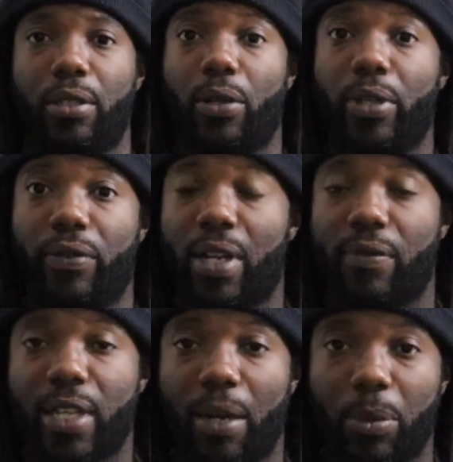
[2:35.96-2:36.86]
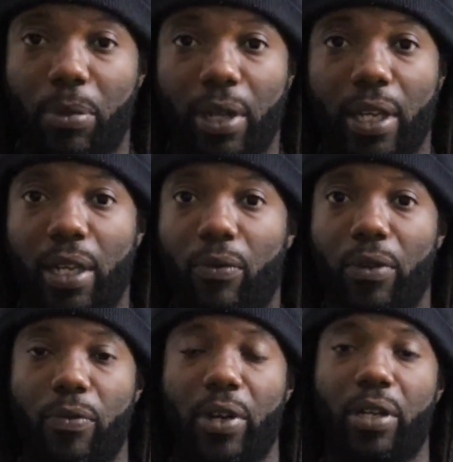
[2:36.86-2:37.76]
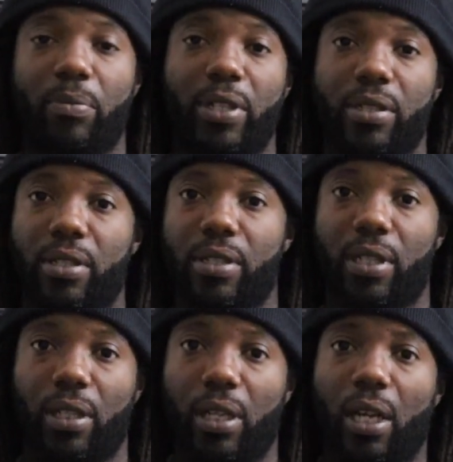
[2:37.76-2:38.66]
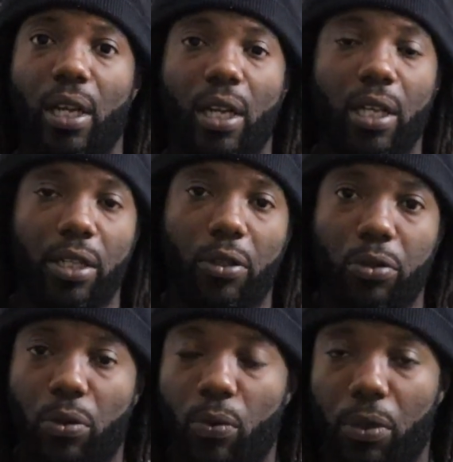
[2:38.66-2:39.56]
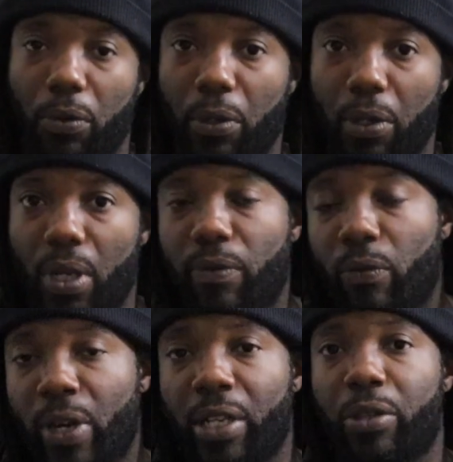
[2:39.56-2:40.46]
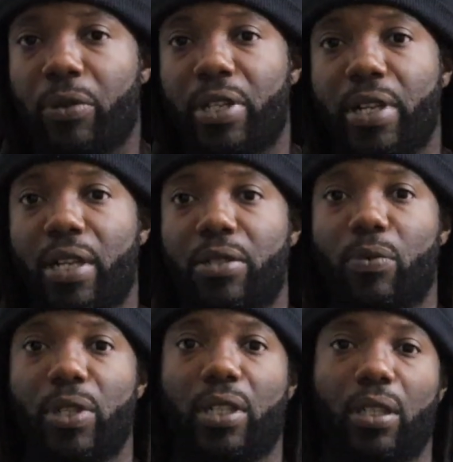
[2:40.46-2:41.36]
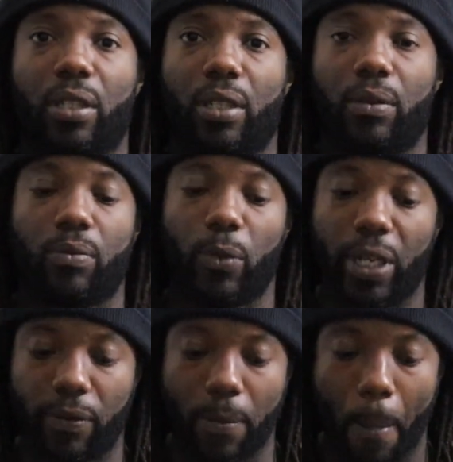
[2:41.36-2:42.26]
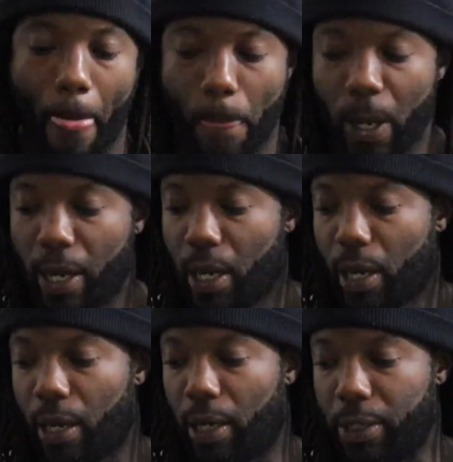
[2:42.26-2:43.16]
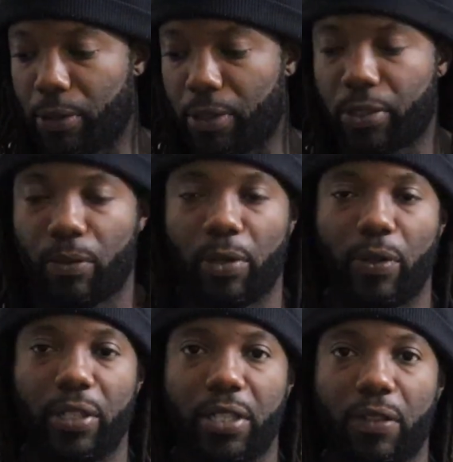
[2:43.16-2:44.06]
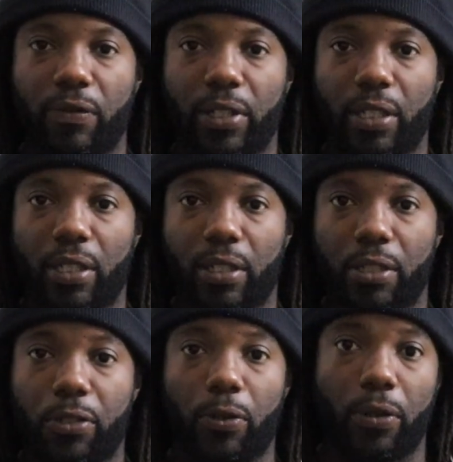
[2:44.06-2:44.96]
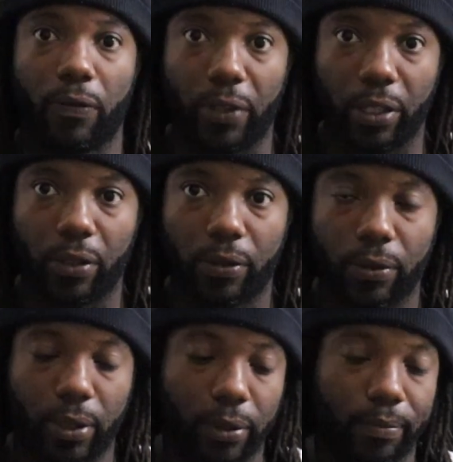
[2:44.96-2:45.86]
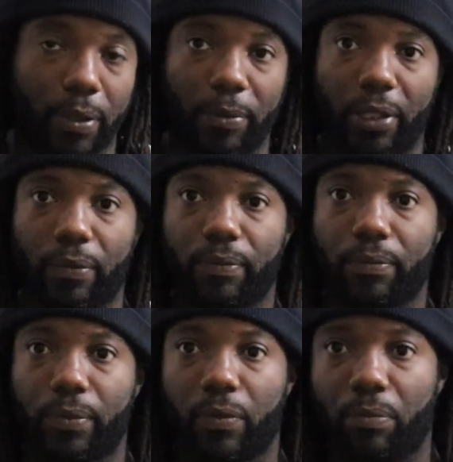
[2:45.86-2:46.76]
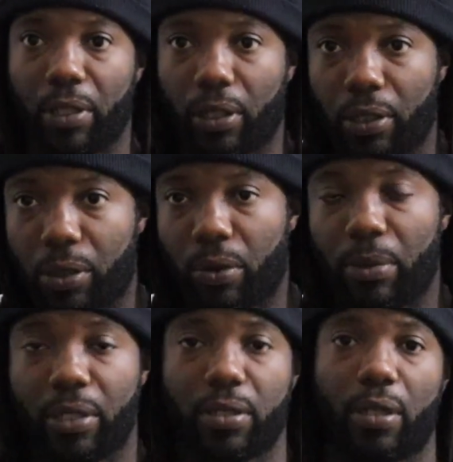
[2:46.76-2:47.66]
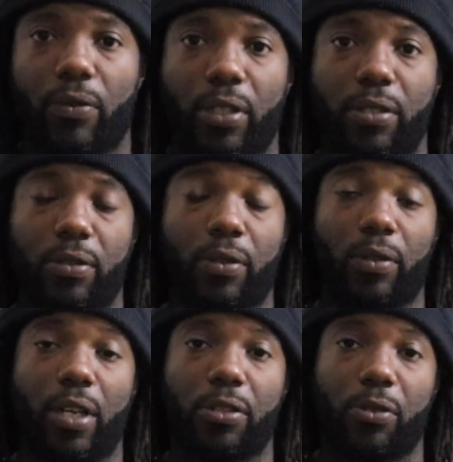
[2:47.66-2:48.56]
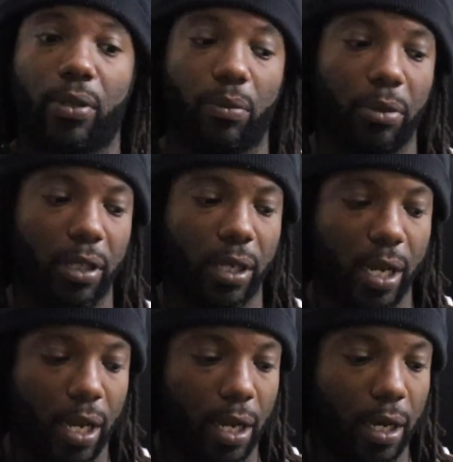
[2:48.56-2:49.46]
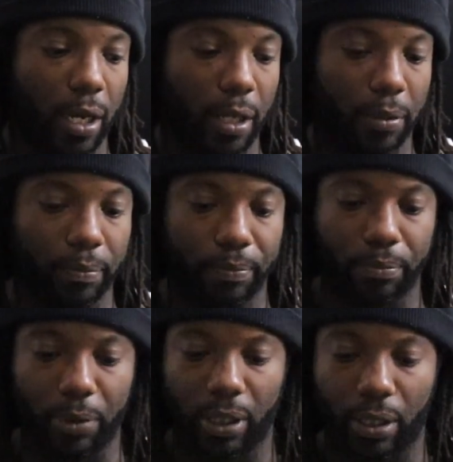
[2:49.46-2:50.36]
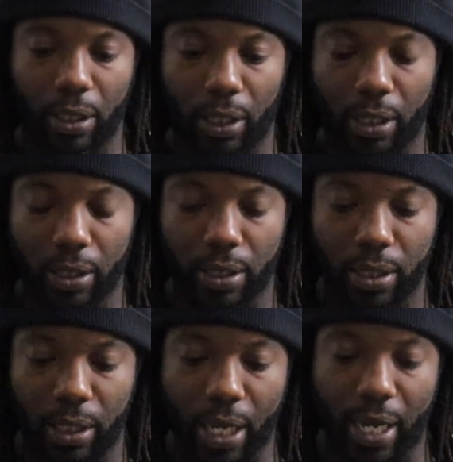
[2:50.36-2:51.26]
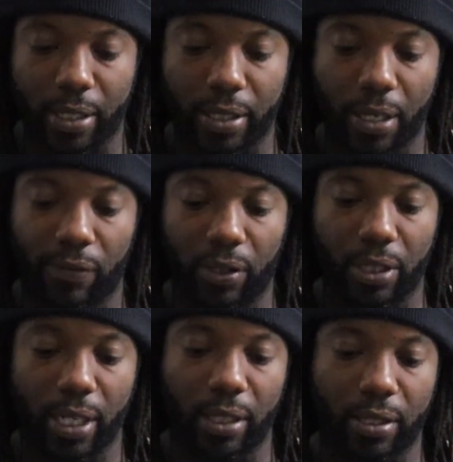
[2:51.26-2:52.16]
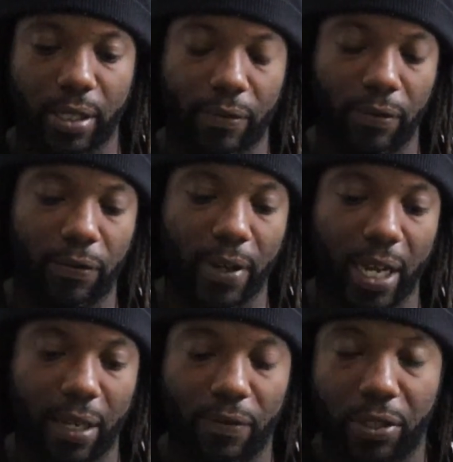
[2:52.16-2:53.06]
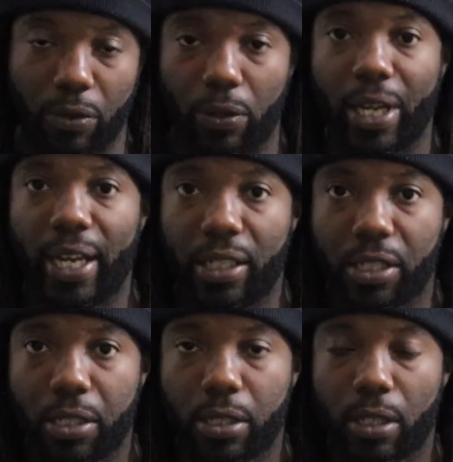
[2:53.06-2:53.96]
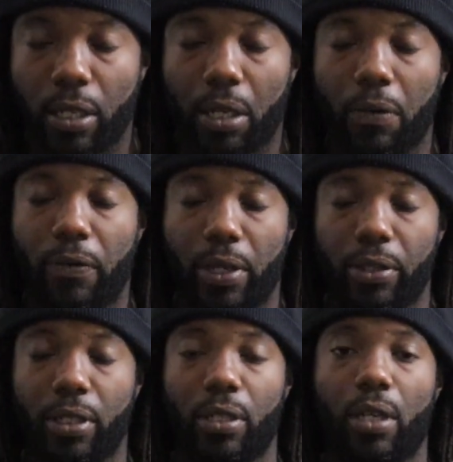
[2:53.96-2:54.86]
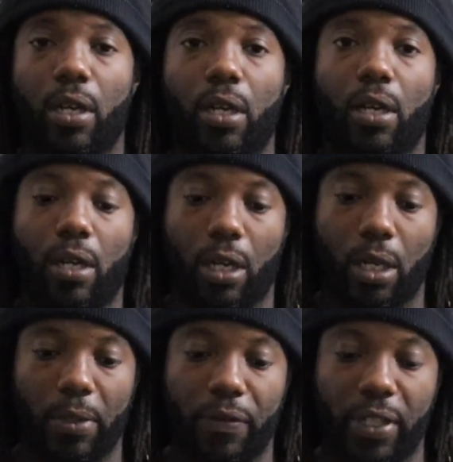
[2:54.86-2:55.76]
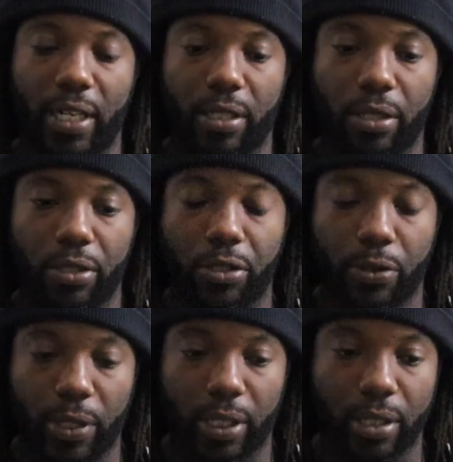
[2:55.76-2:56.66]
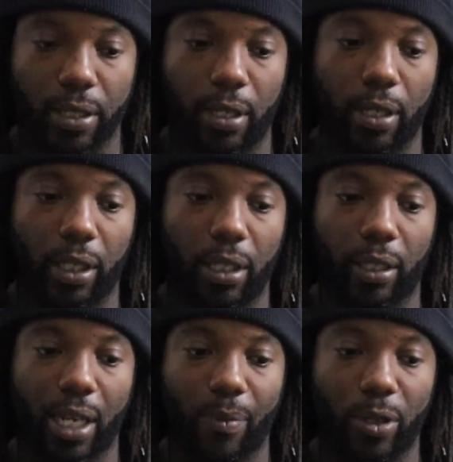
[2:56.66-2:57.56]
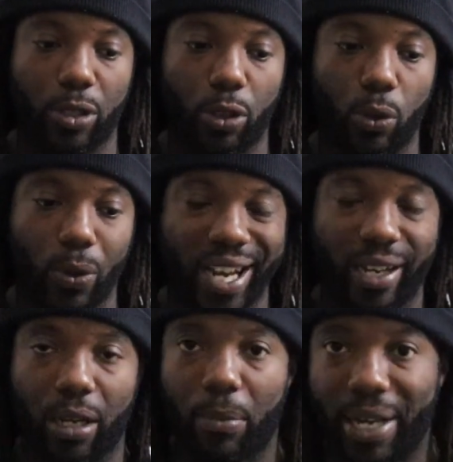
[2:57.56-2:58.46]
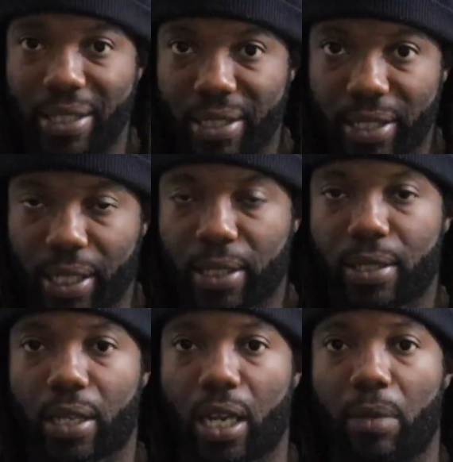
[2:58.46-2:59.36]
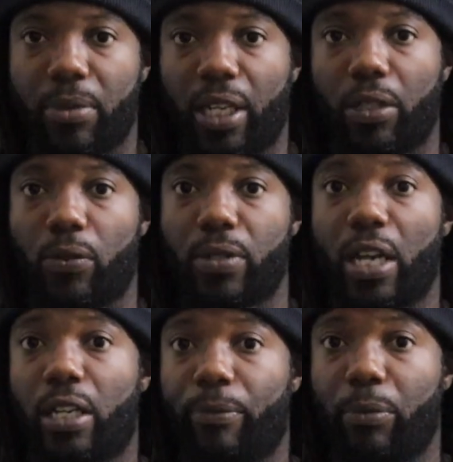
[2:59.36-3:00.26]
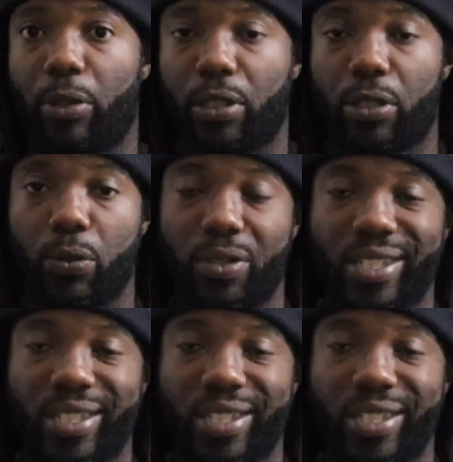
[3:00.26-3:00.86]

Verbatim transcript: don't even have time to play it with running the business and, you know, doing World of Warcraft and raiding three nights a week and then whatever. Uh, so this is going to be a relatively shorter video. Uh, I mean, been on here three minutes already, so I don't know how short it will be. Um, but again, this is the i seven one zero seven five zero H. Uh, variant um, of the Asus Strix. Uh, again, it came with two eight gigabyte sticks. I'm taking those out and I'm putting two